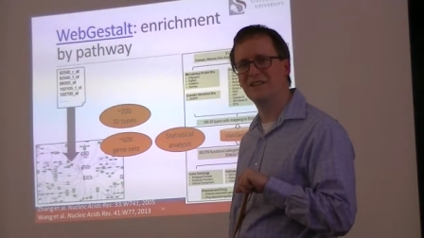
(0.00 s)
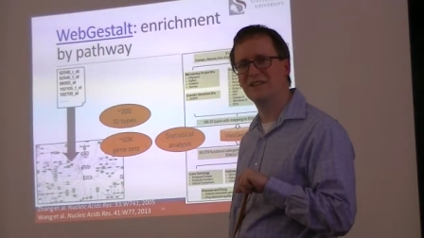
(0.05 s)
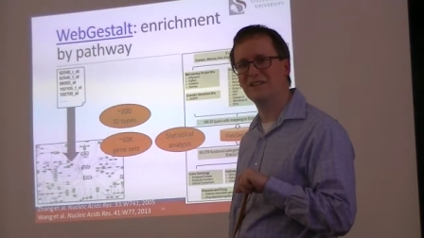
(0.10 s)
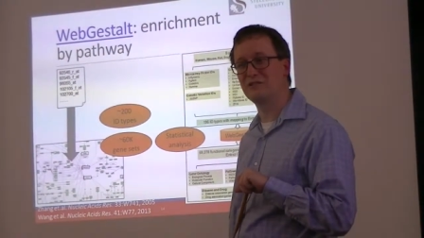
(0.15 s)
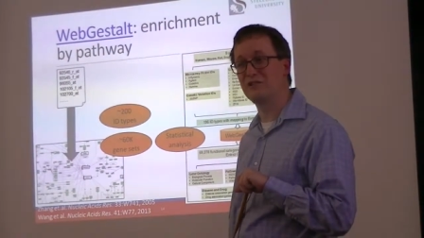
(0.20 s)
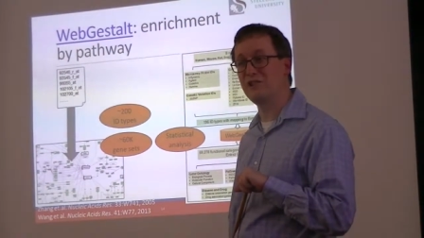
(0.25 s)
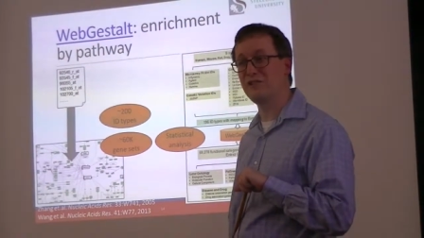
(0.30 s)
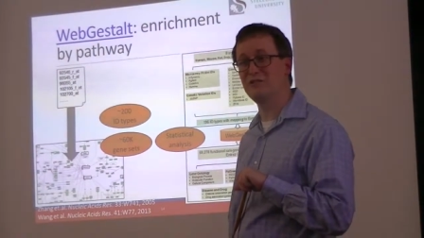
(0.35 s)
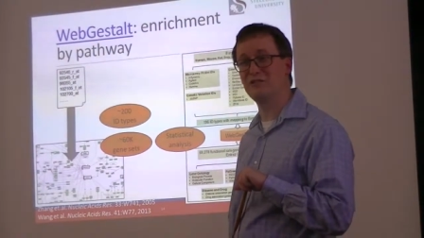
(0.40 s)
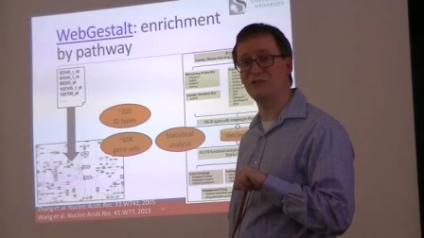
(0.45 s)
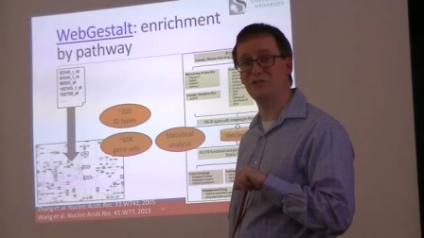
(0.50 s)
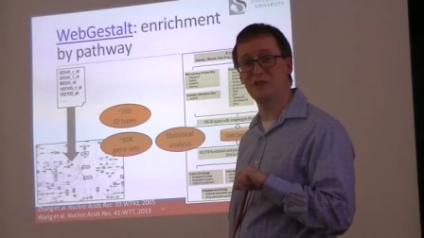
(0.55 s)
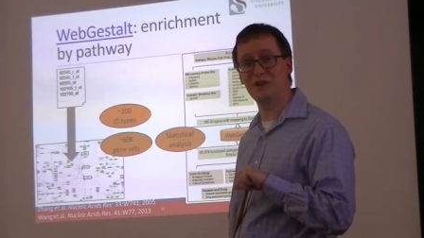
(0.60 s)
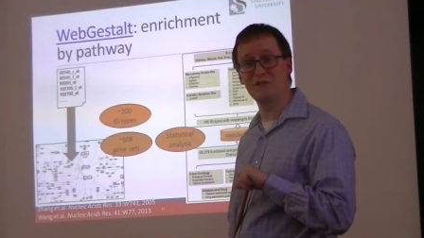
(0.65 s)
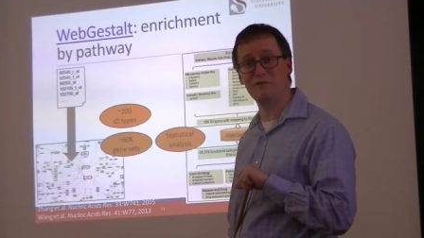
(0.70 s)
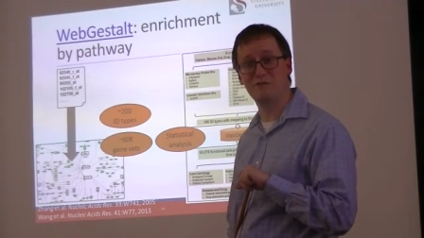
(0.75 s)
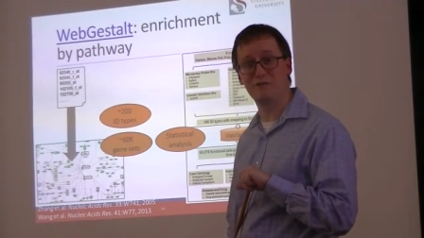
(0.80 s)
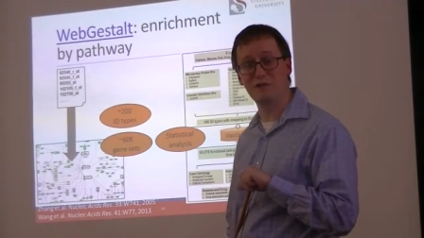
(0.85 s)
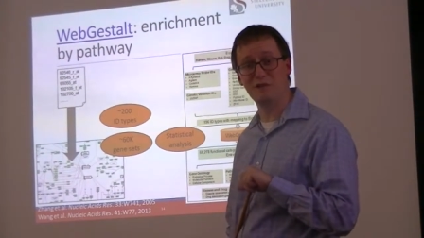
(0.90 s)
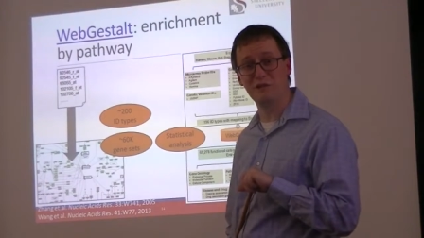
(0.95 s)
Grade
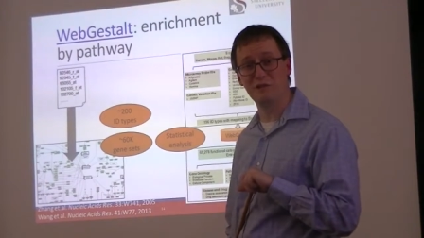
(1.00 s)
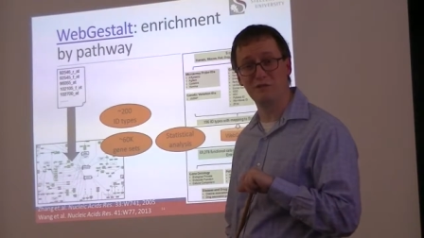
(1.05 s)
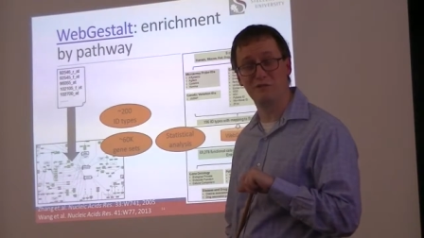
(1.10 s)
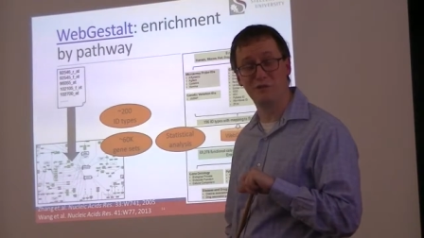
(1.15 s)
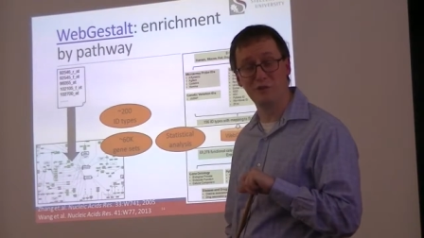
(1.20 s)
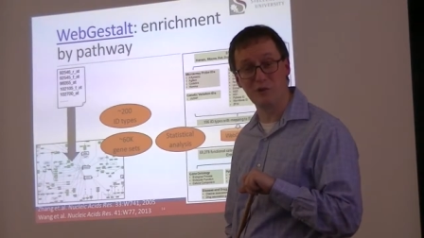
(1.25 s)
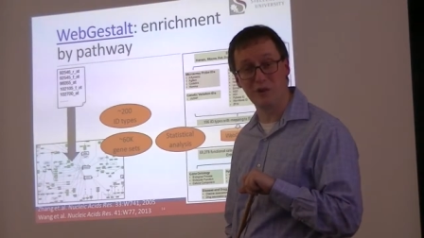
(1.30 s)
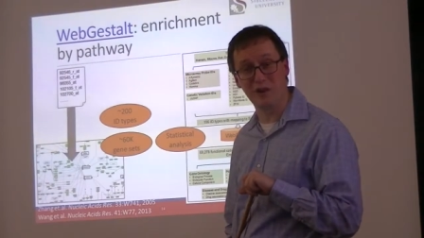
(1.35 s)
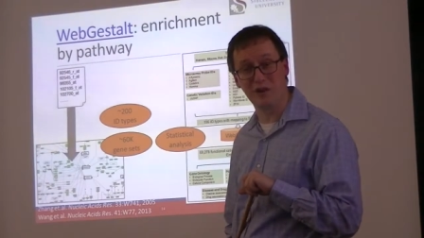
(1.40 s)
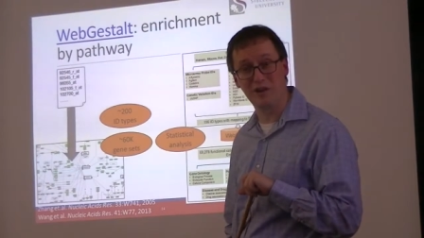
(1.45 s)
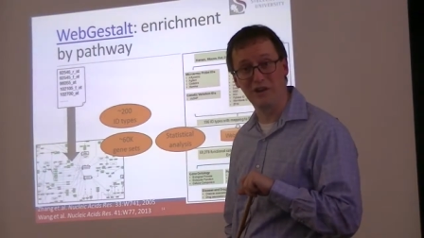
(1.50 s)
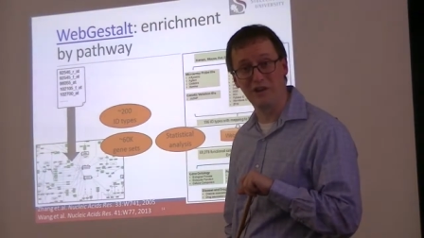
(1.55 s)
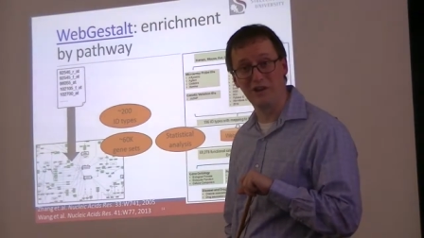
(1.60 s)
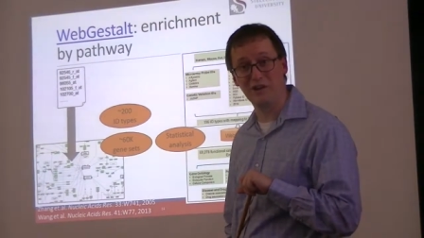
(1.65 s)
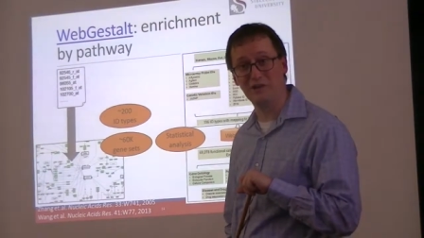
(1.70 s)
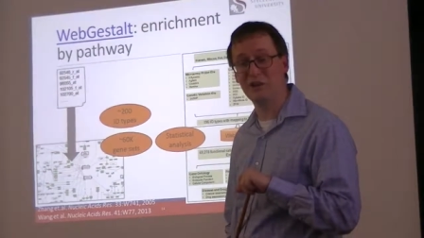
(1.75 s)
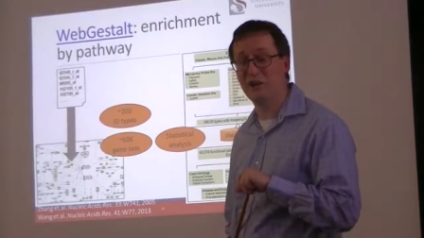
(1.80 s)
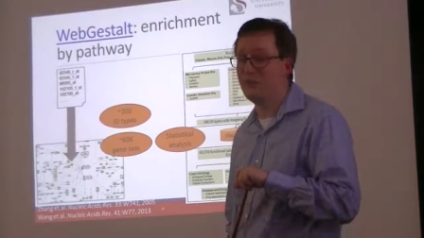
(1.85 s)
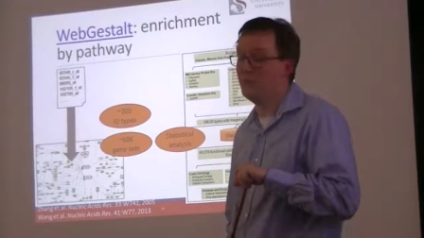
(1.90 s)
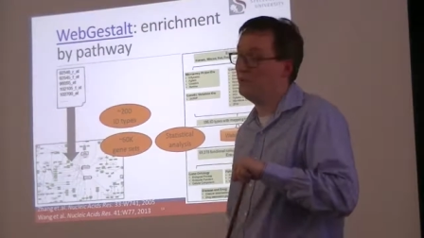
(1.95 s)
four.
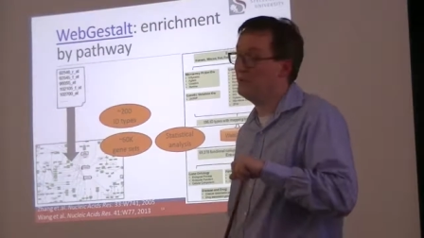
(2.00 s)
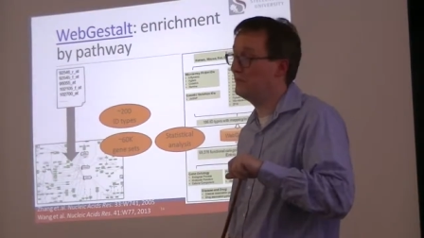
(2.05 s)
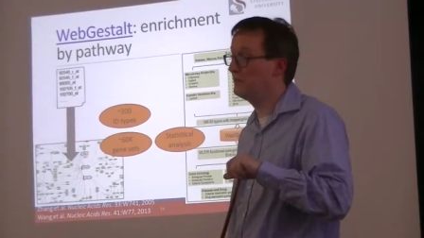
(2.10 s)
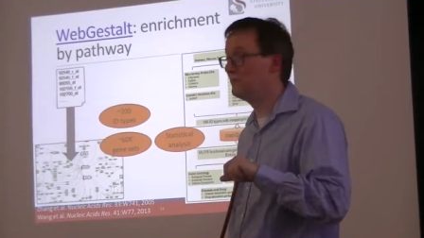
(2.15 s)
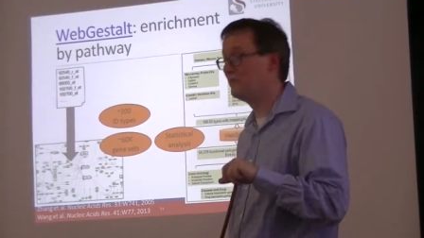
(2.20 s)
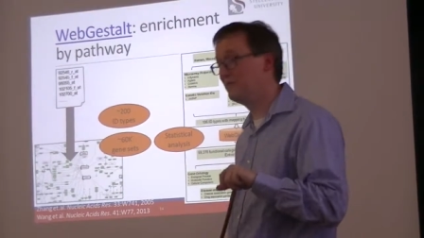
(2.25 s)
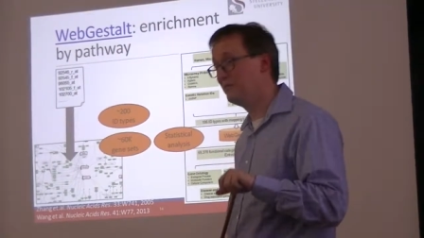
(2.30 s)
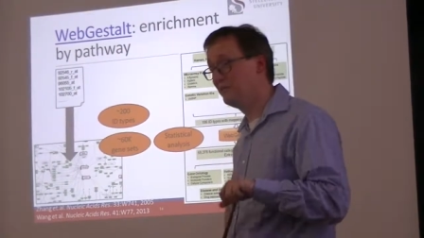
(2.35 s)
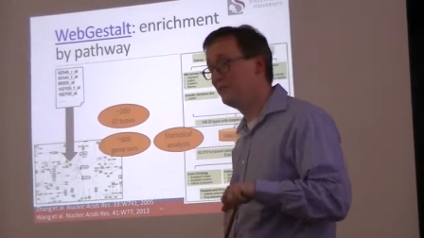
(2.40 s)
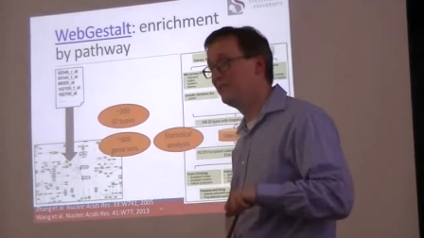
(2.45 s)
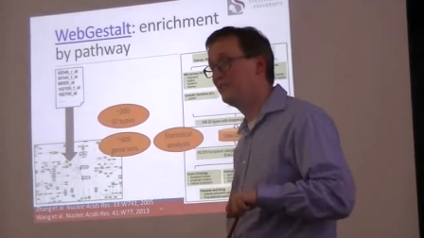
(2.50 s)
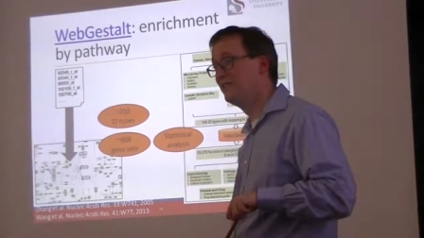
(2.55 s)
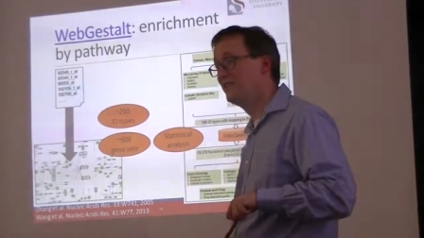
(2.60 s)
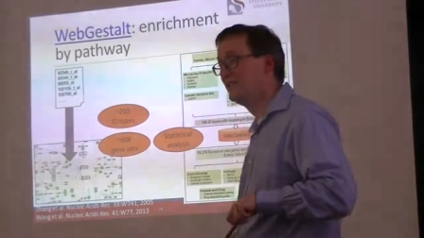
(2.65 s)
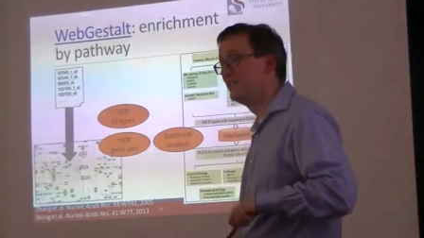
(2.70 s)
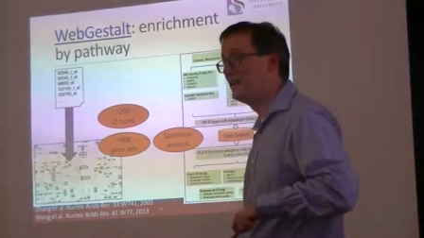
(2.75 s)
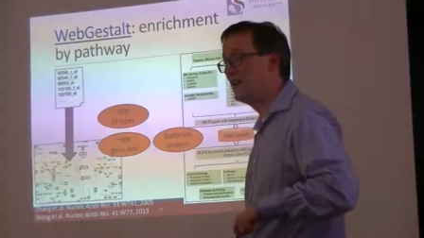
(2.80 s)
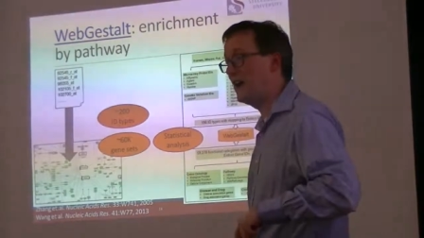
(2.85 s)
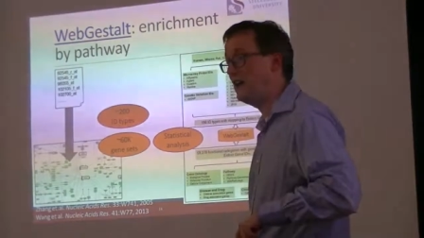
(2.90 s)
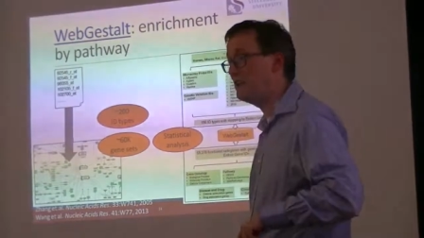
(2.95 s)
Okay, well,
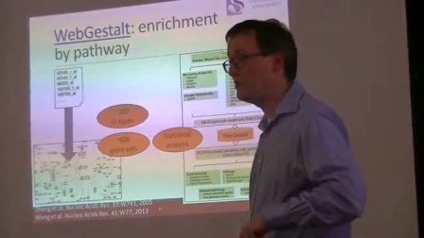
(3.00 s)
I